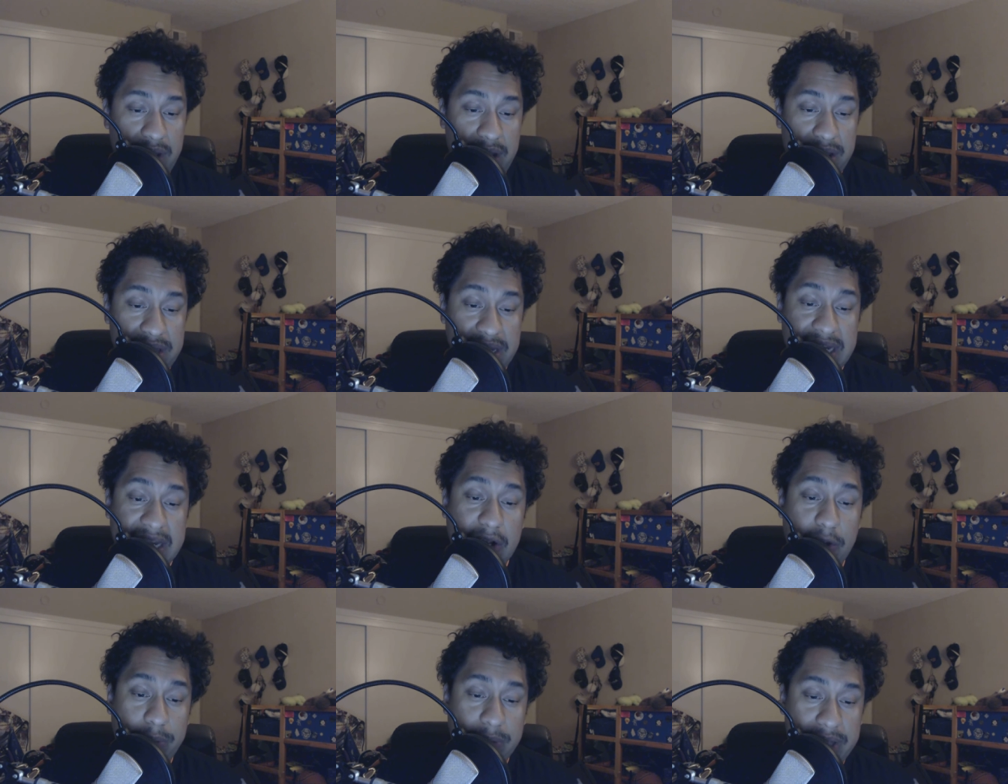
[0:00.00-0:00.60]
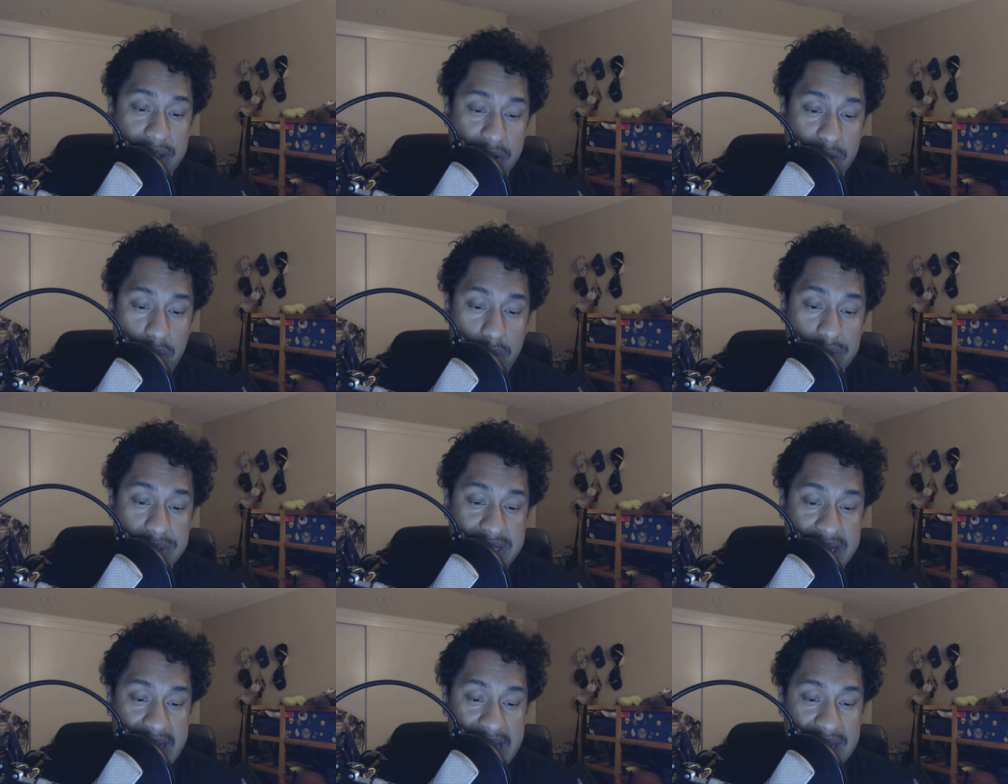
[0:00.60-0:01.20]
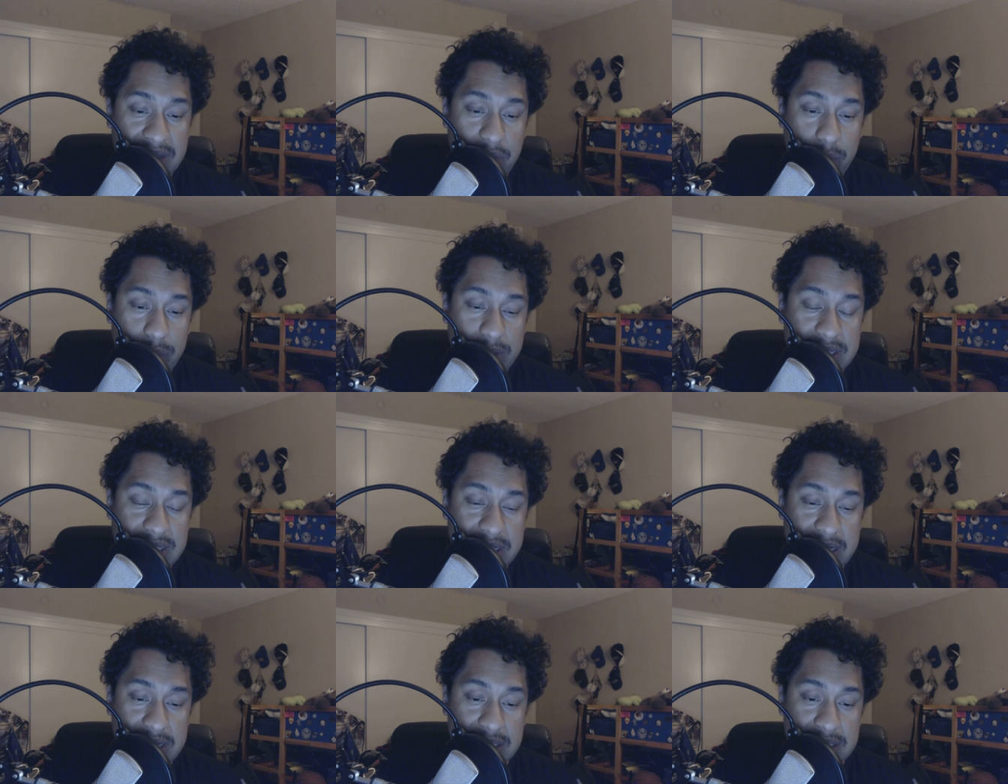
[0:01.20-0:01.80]
Uh, then they go play the Colts and the
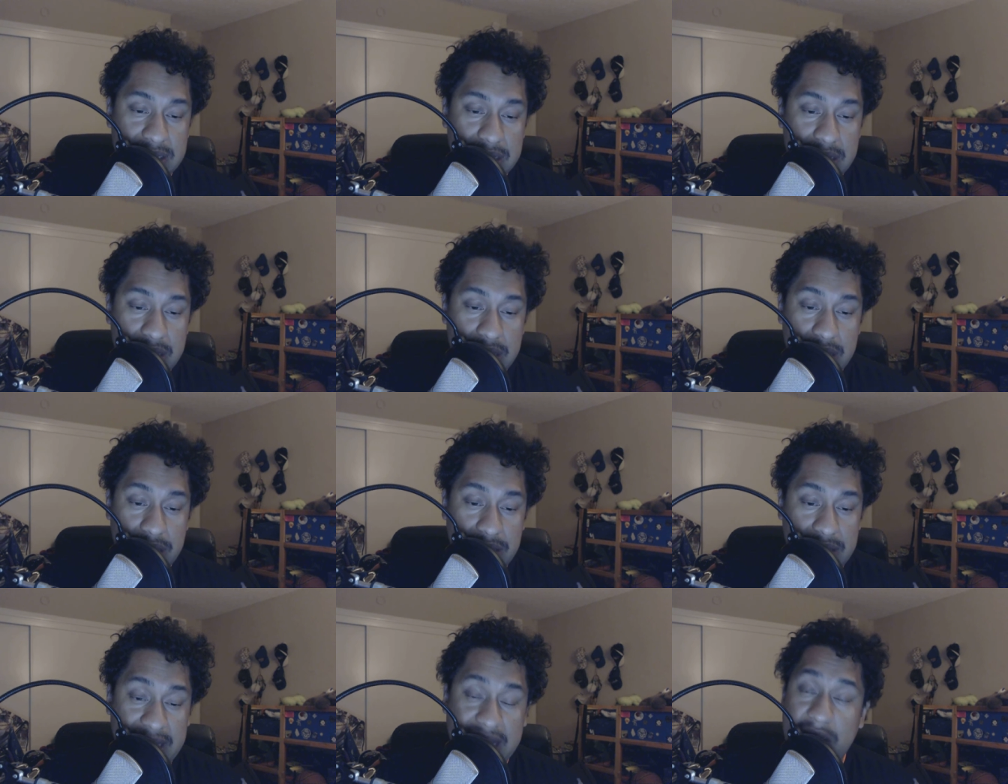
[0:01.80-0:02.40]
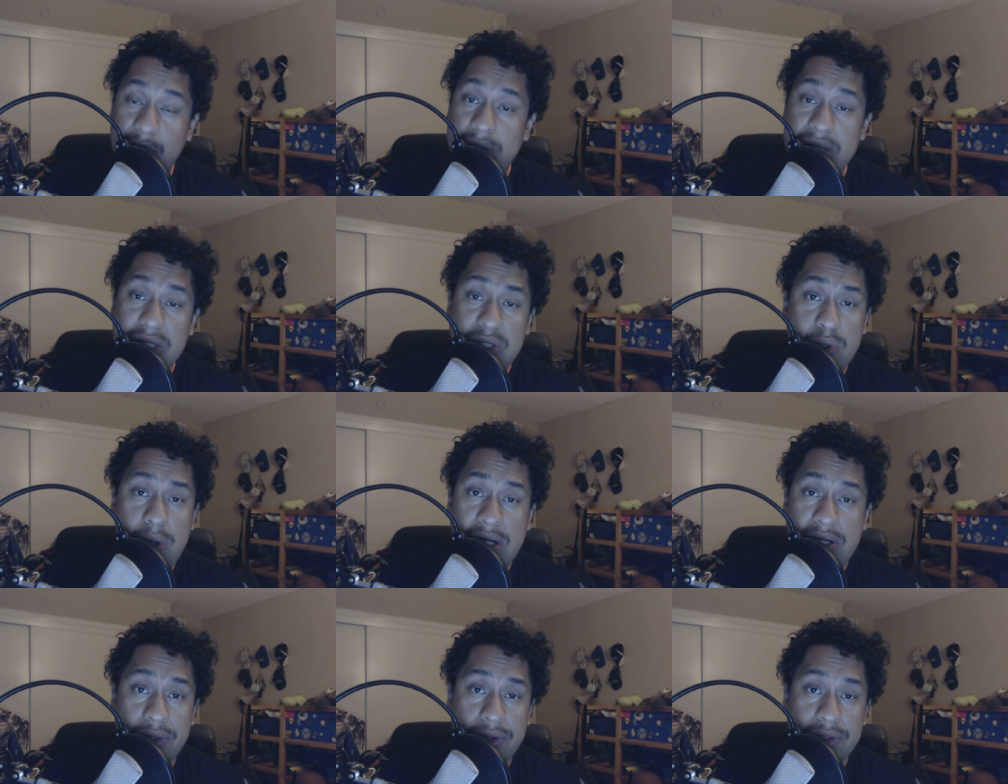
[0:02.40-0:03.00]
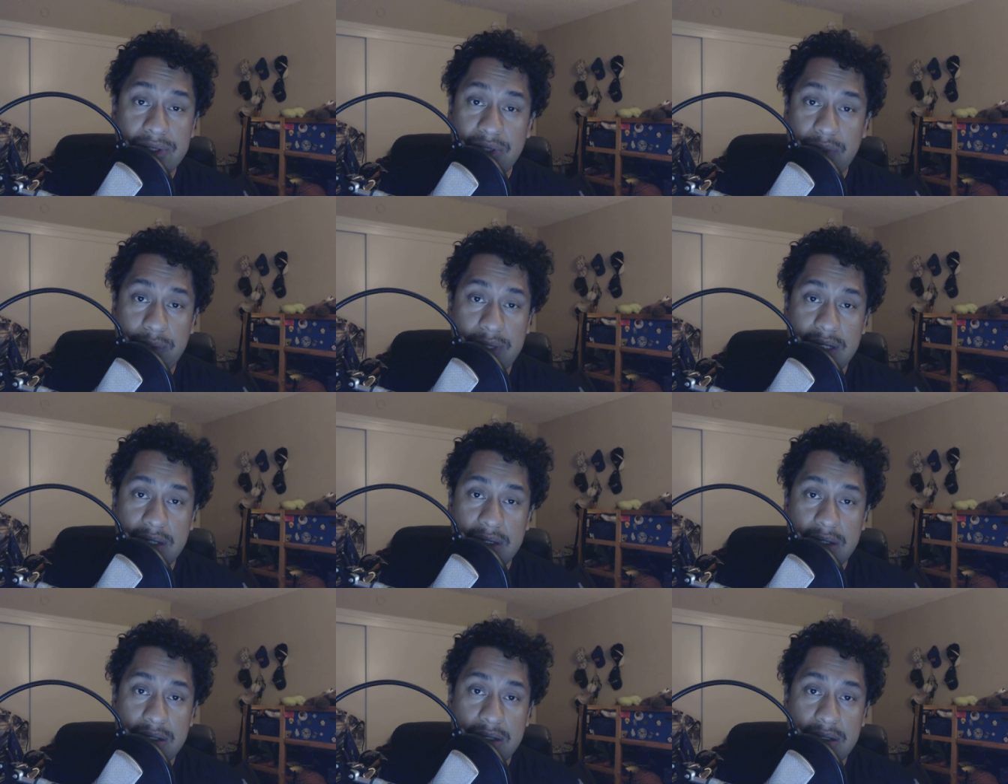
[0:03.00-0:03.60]
Redskins. They can win two out of those
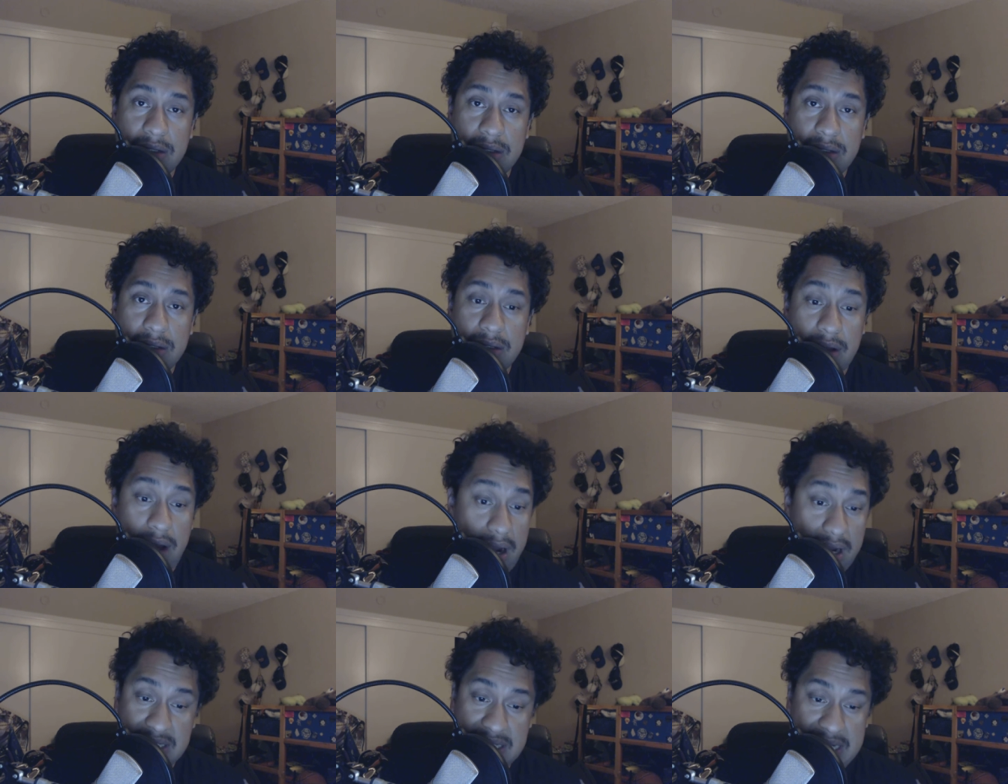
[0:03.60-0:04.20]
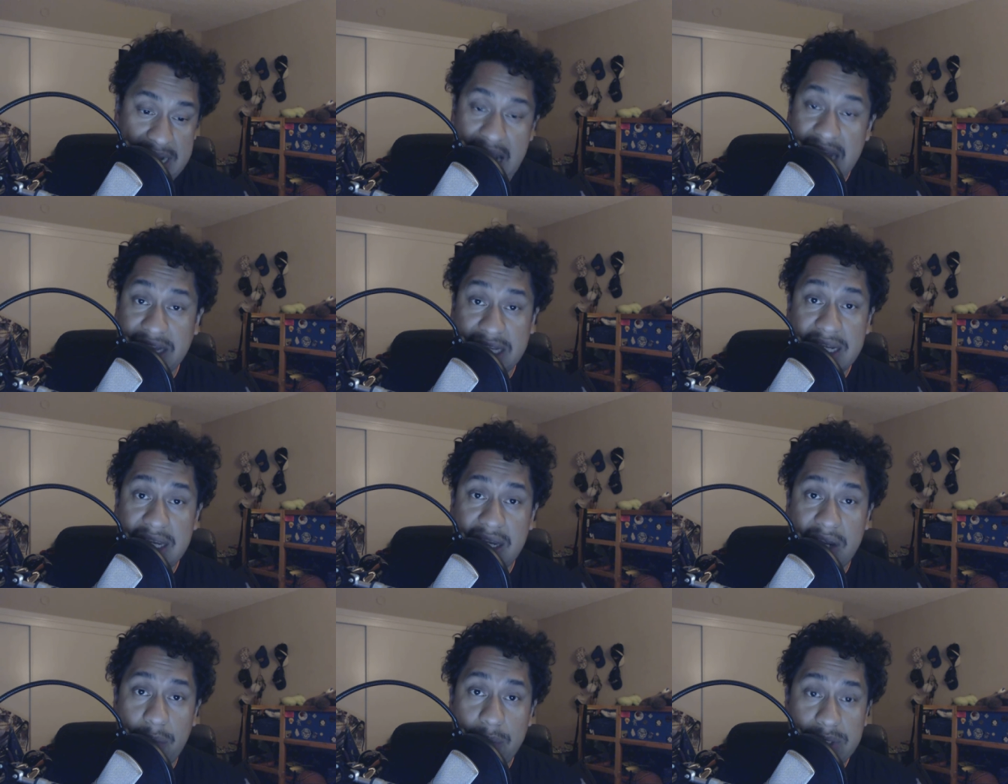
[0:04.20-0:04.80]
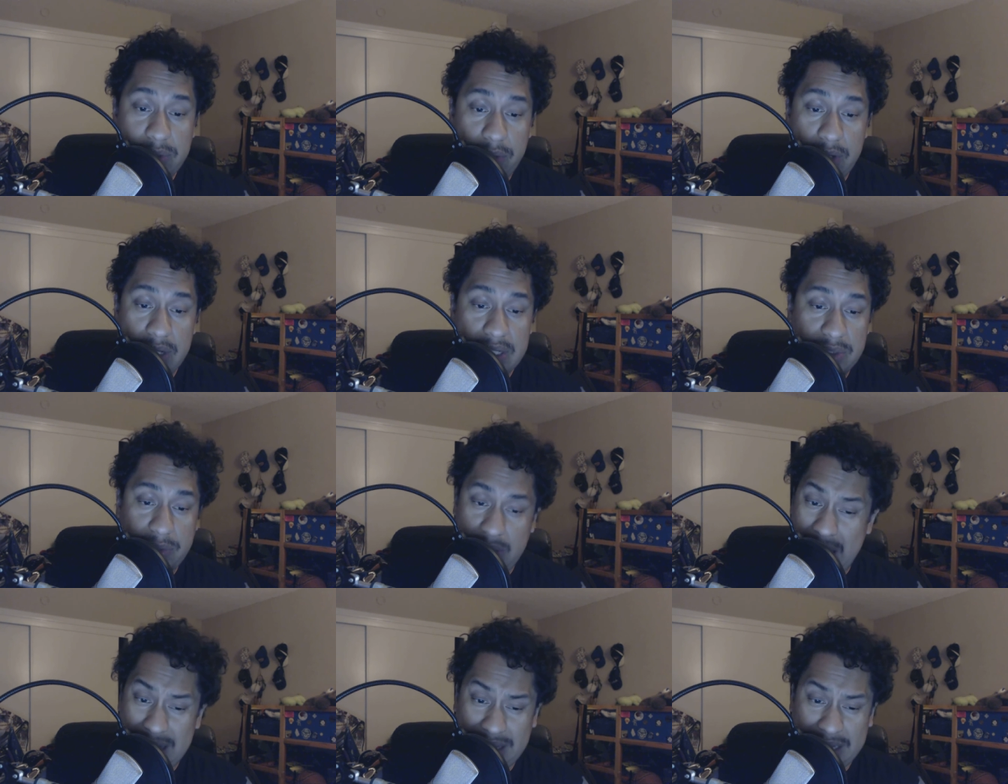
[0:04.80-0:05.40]
three. Honestly, I think they can win two
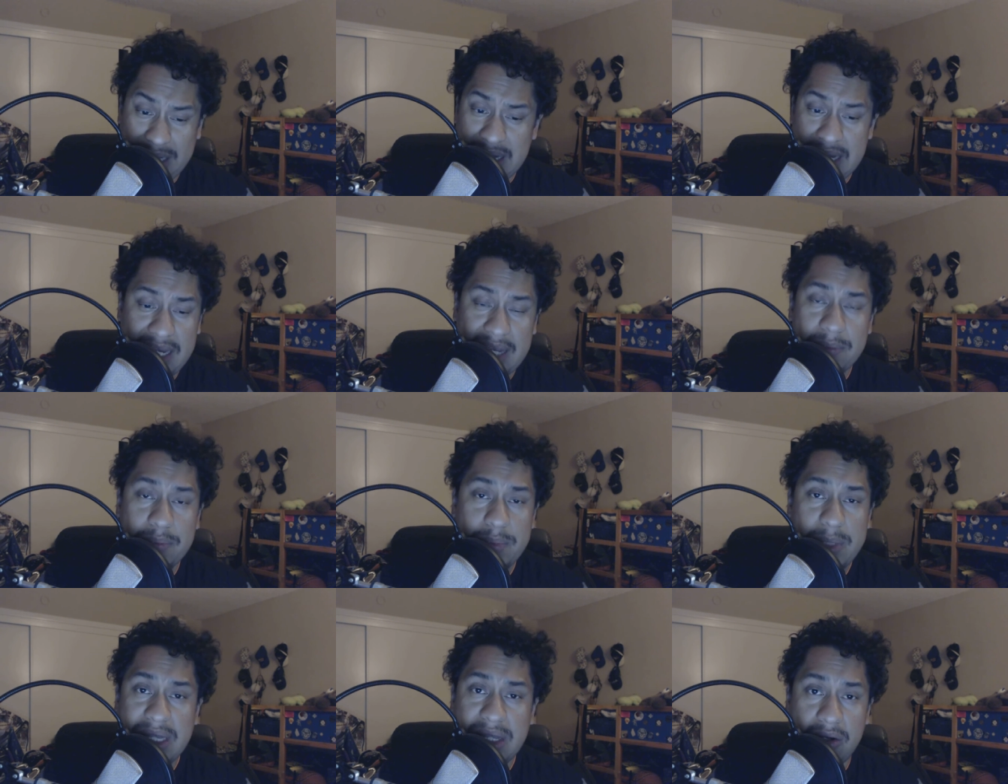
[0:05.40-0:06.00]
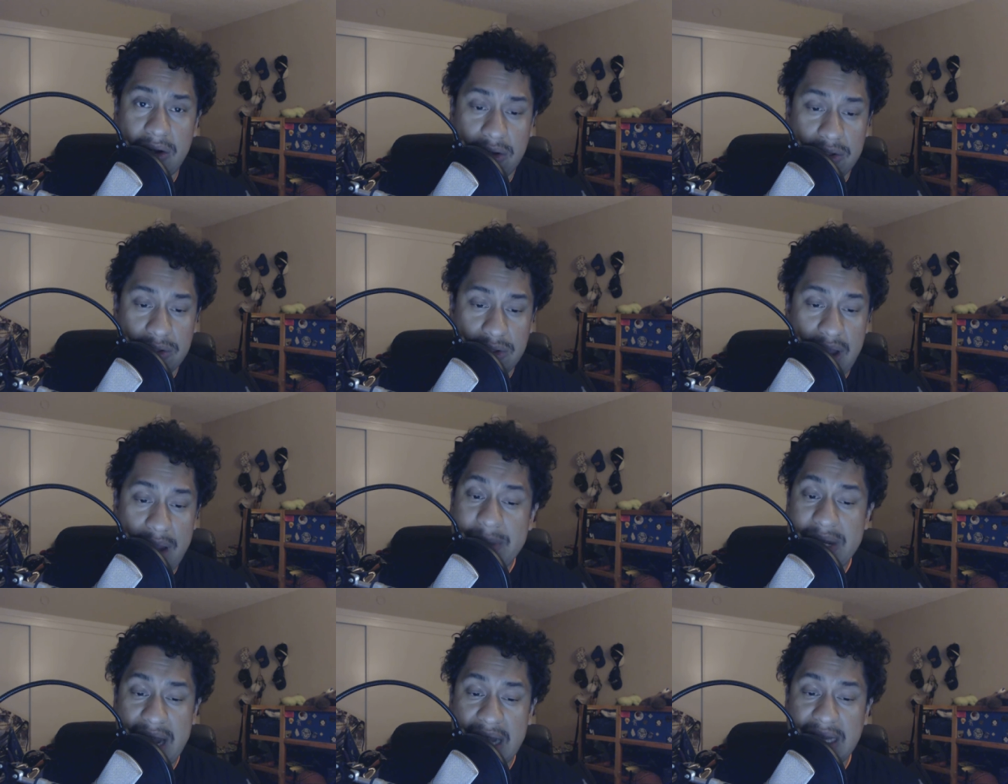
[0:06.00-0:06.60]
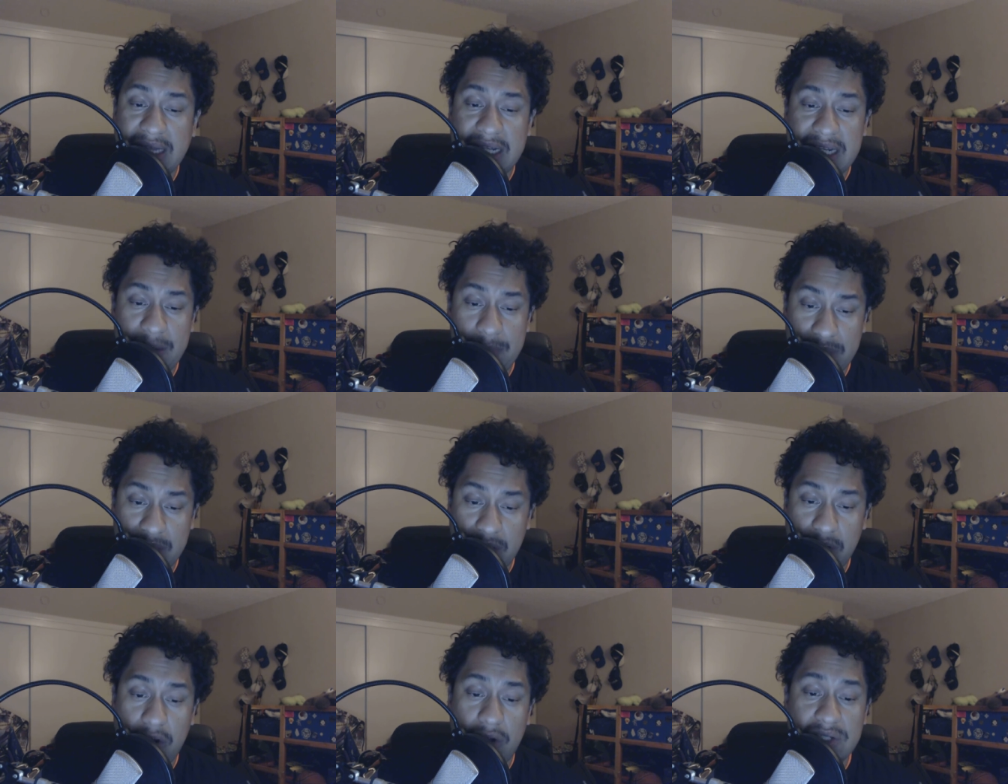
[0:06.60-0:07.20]
out of three. I think they can beat the Cardinals. I mean, I think
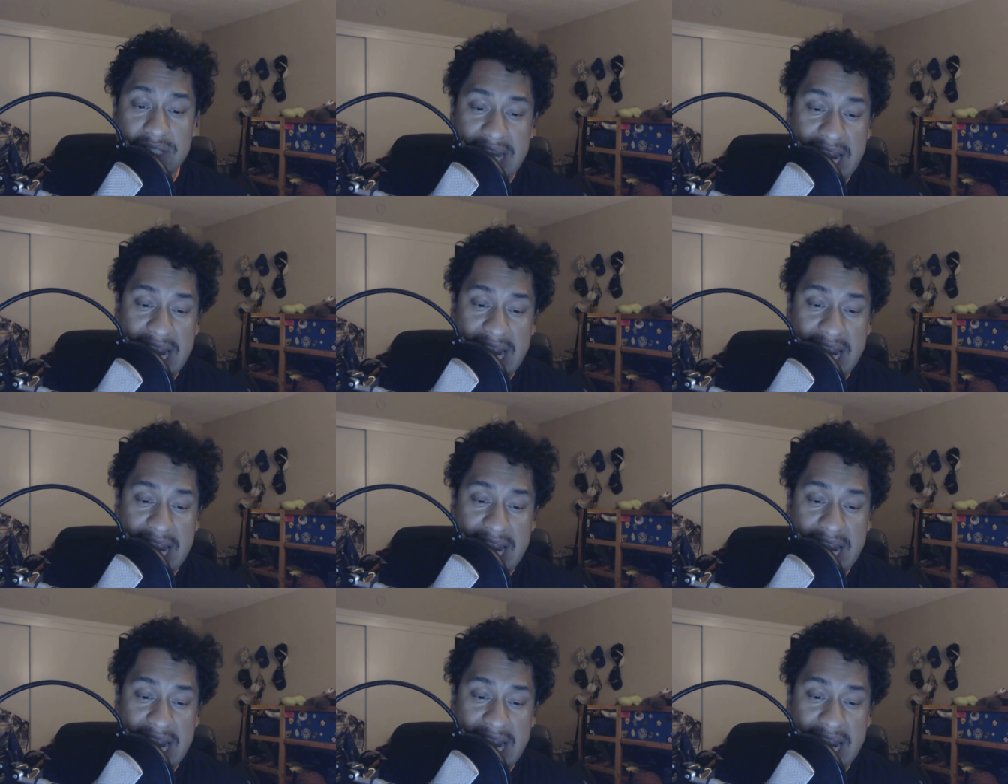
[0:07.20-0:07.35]
they can beat the